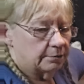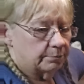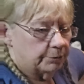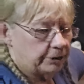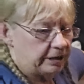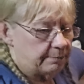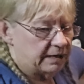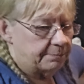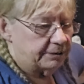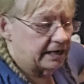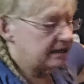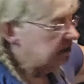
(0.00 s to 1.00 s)
putting my
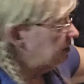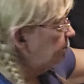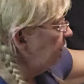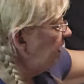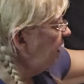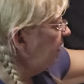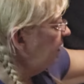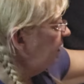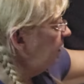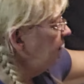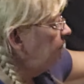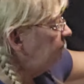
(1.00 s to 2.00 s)
plastic bag
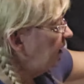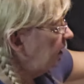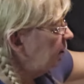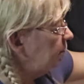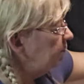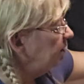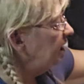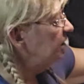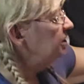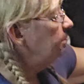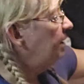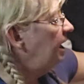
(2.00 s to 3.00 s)
in, finding my
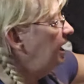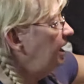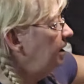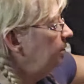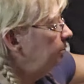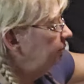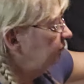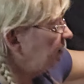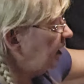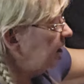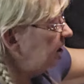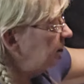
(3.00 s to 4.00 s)
plastic bag,
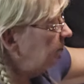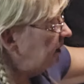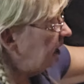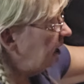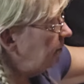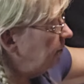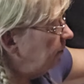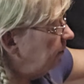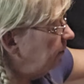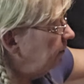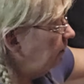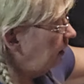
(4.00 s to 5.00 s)
finding the
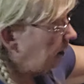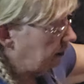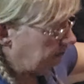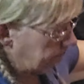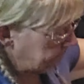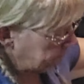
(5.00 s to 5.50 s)
paper,